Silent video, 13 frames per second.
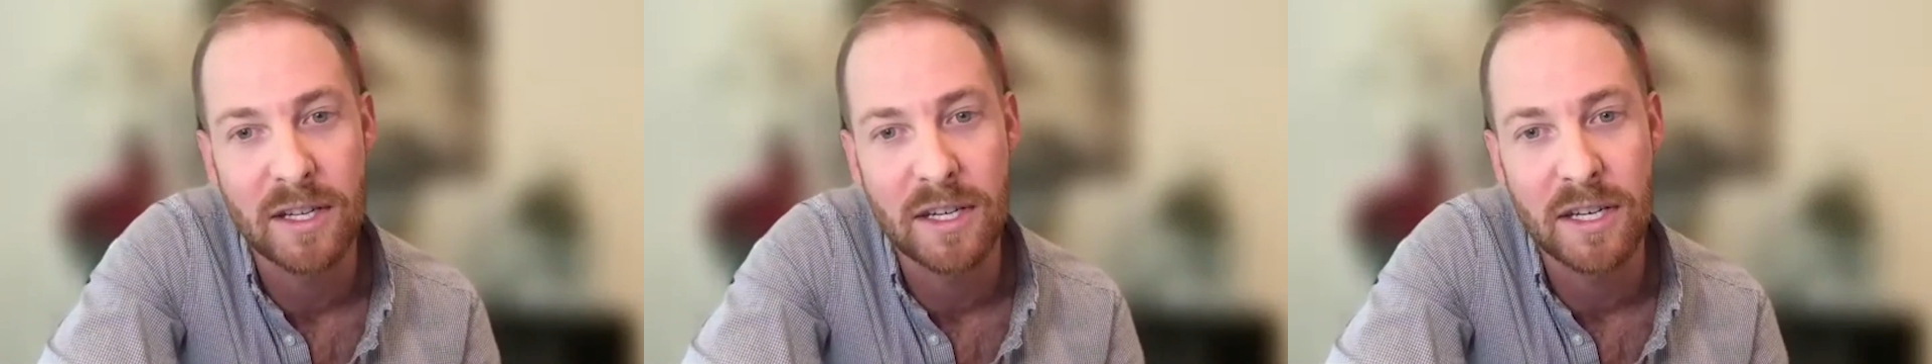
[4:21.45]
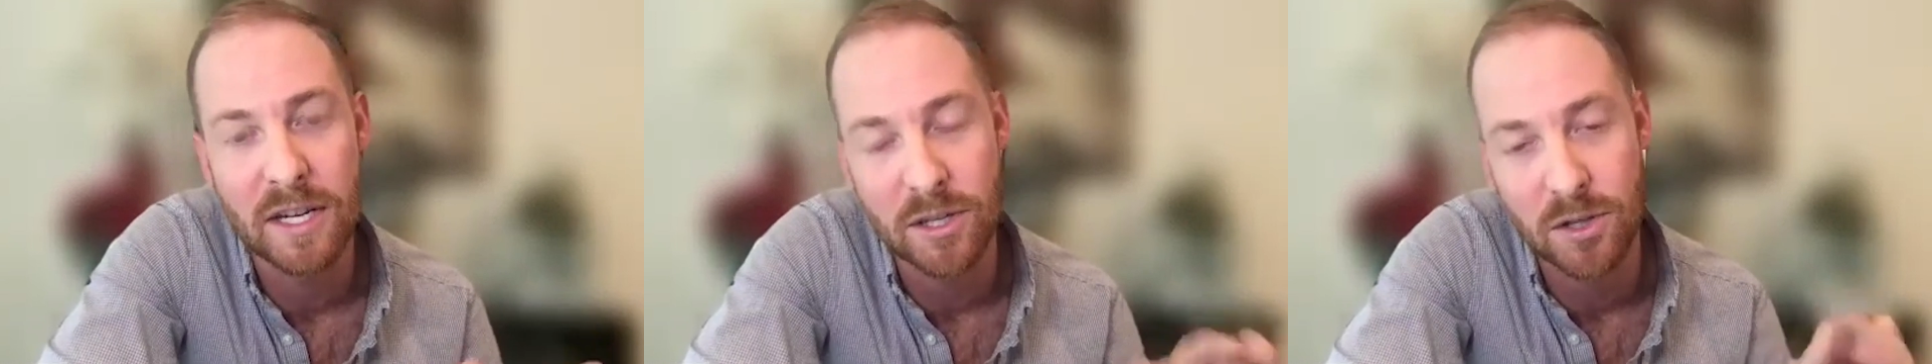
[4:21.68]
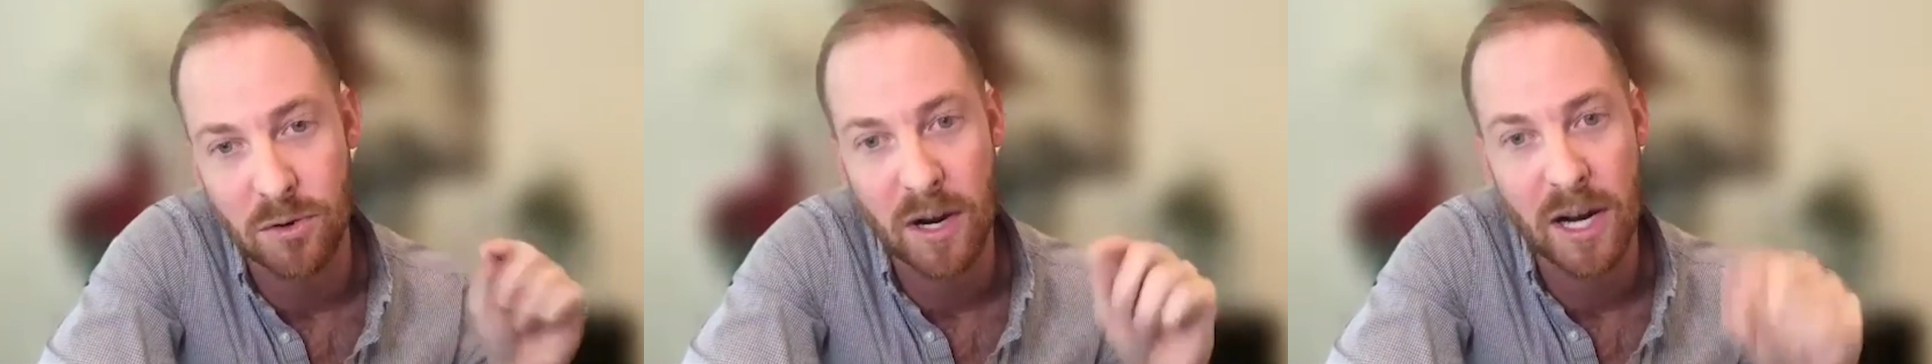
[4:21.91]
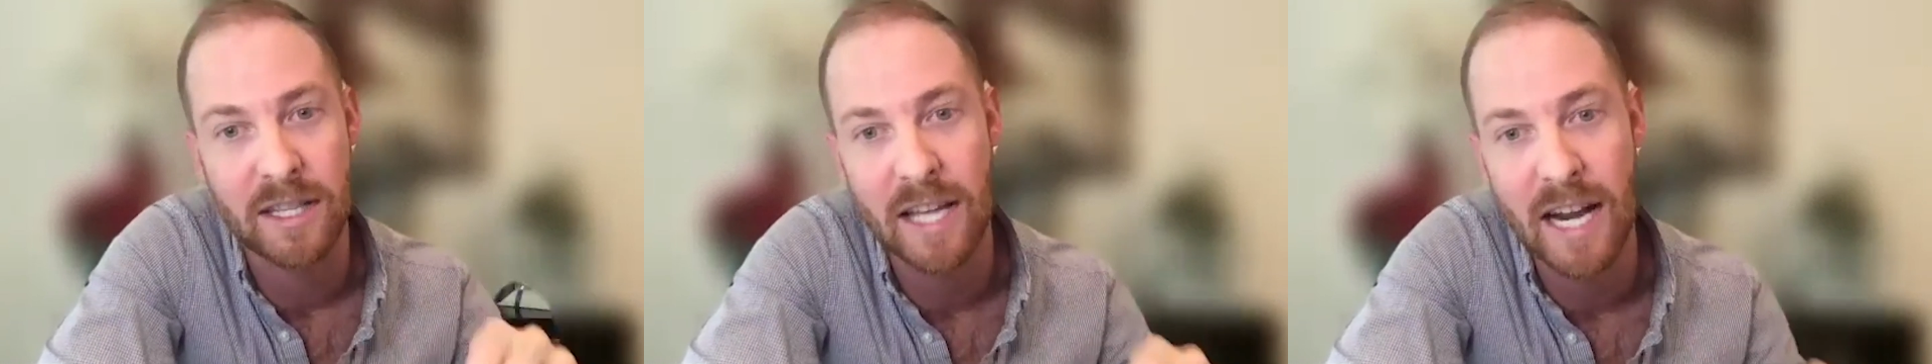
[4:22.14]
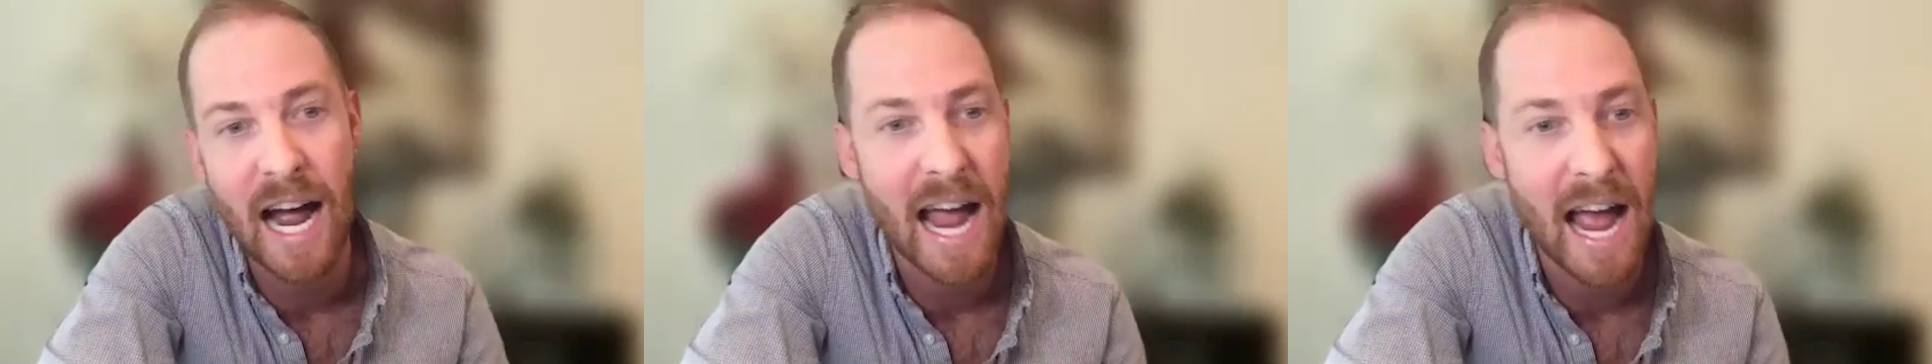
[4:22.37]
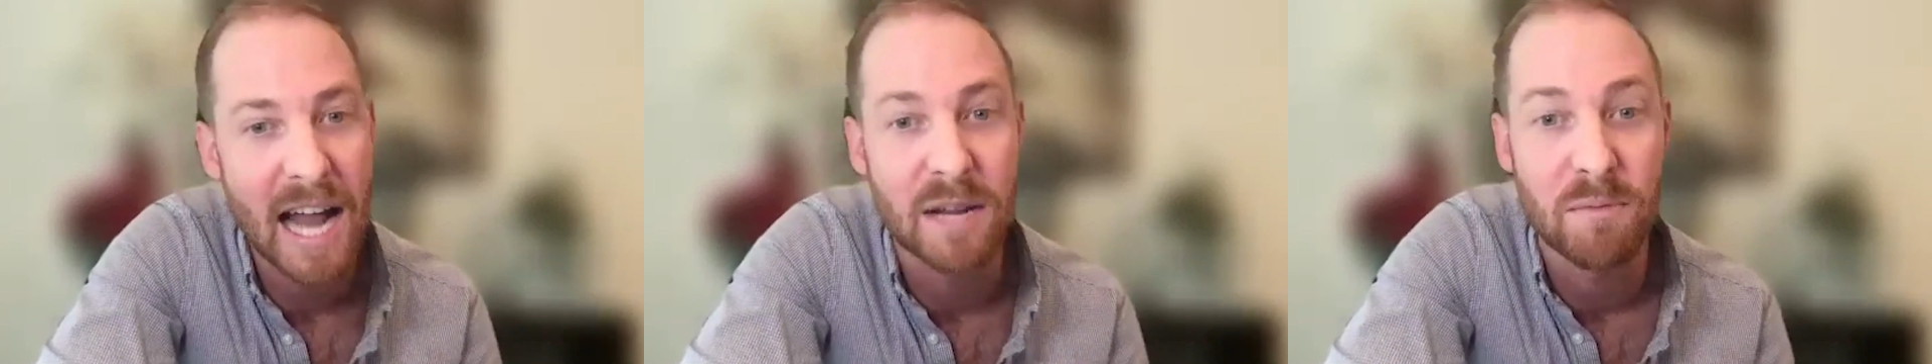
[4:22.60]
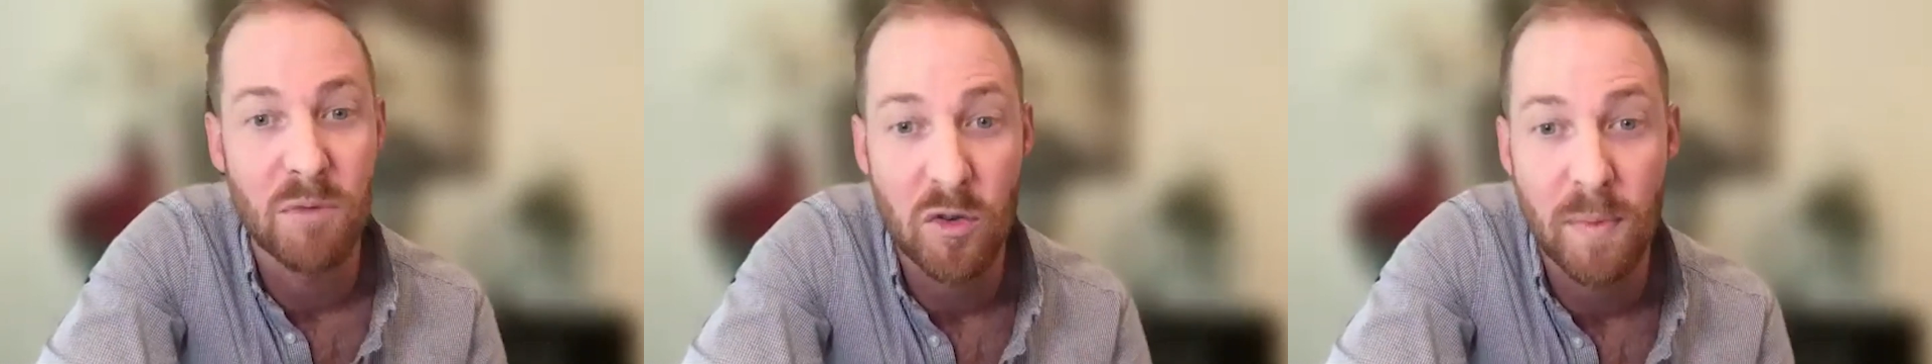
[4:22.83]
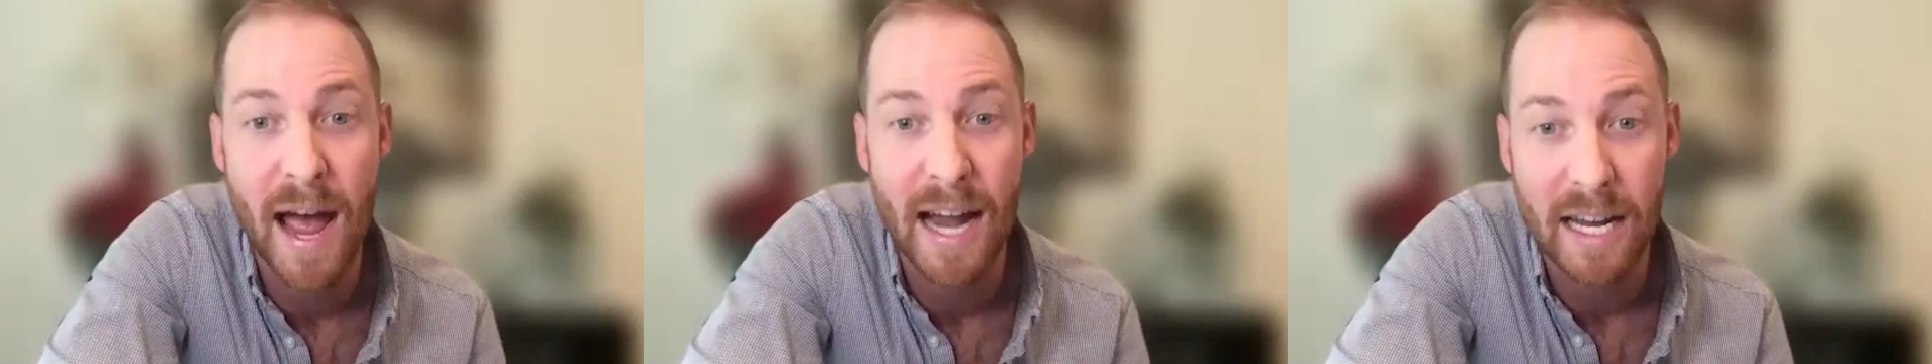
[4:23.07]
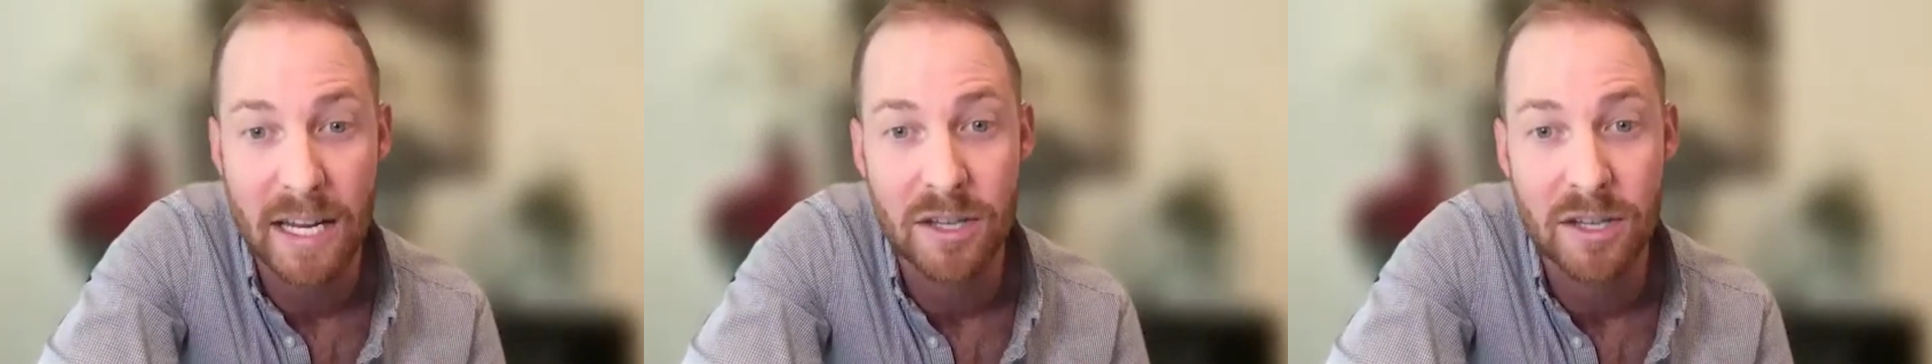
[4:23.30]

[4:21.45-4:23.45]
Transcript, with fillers: district that I had to move back